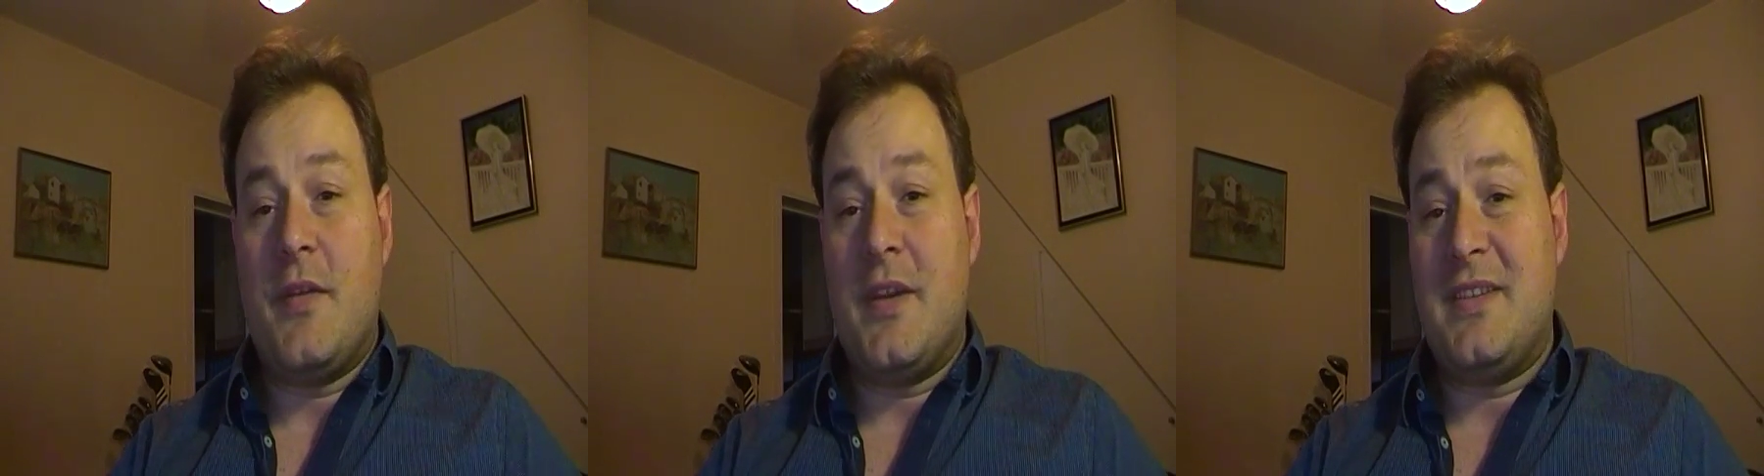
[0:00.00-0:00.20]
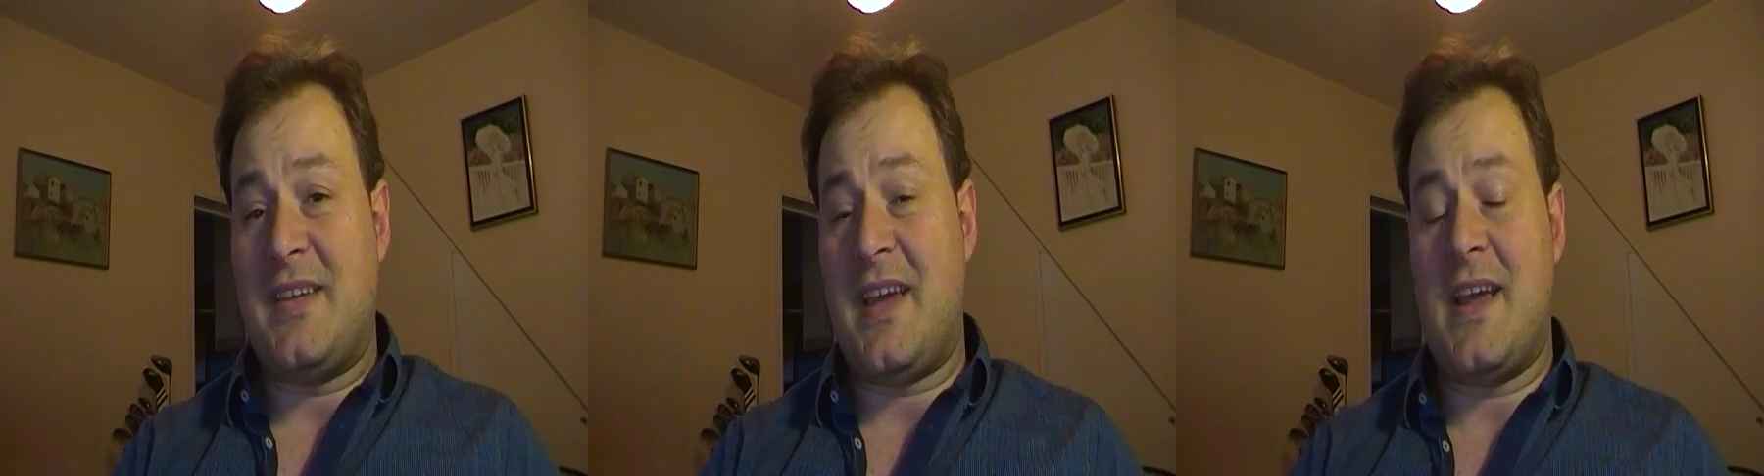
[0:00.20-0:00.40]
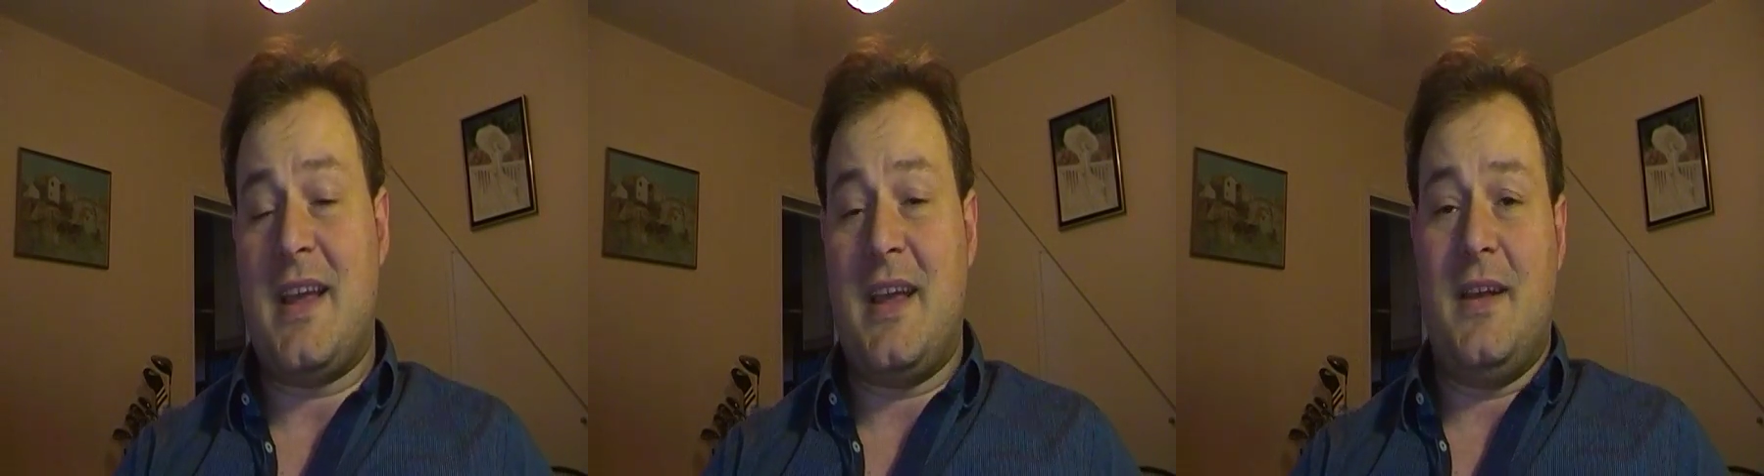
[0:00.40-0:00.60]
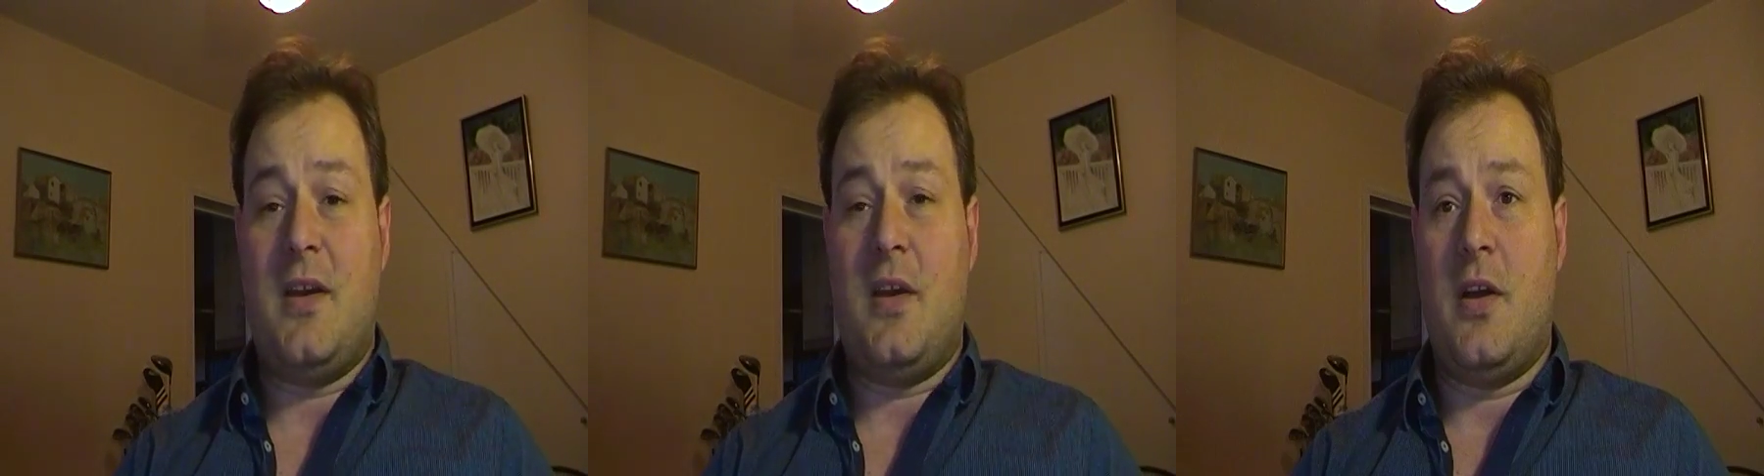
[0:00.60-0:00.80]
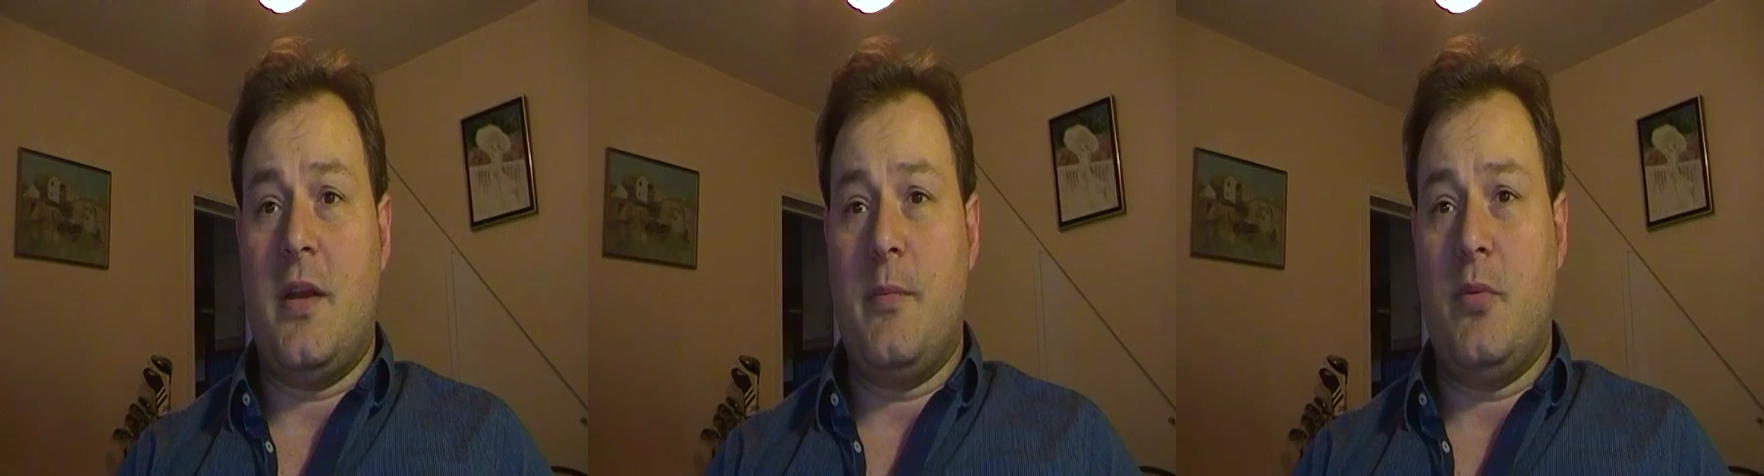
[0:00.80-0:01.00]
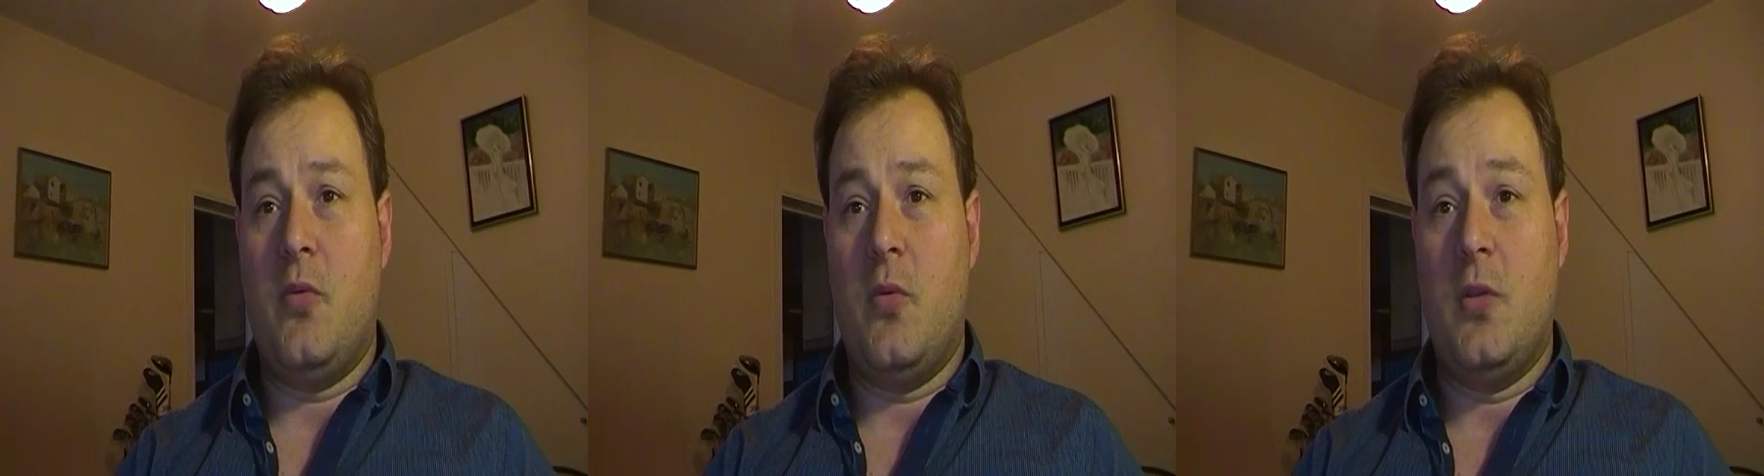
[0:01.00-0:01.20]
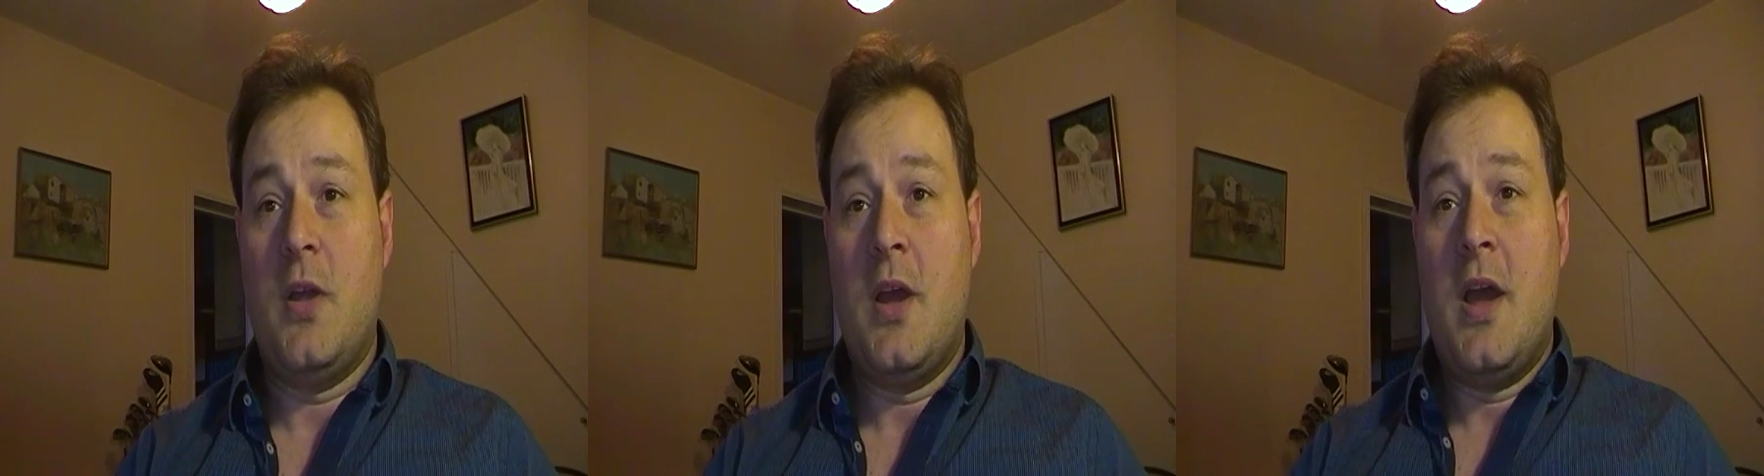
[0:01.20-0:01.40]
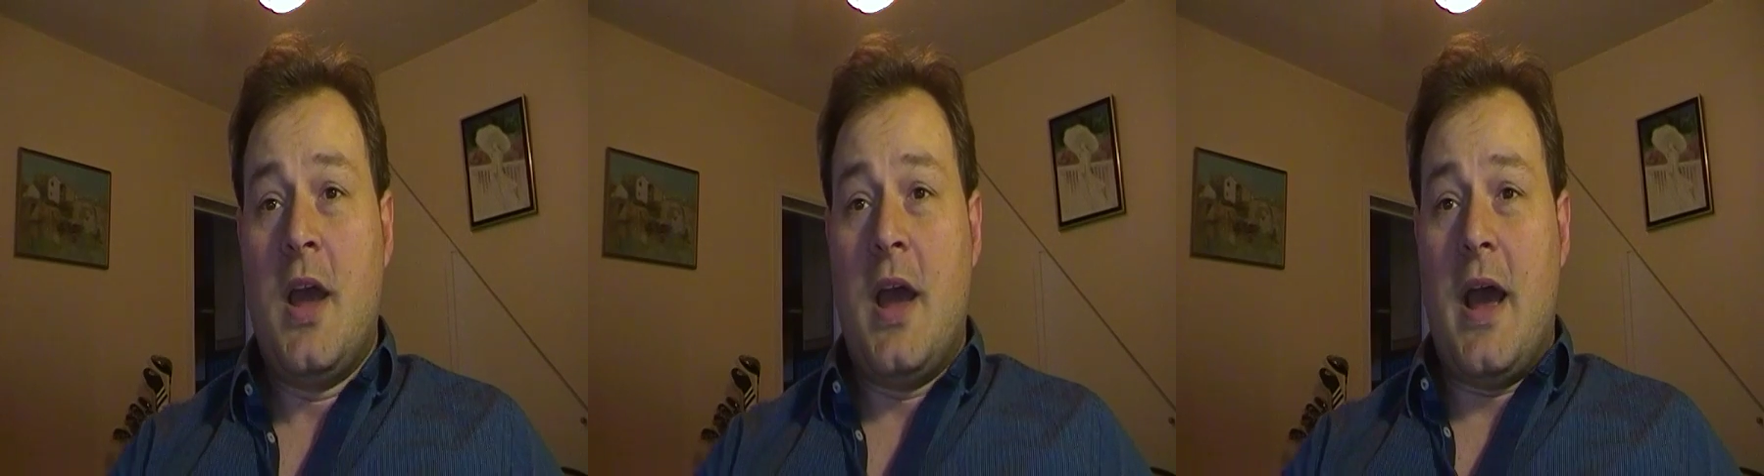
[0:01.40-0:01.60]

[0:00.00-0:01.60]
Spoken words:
even attacking the high ball,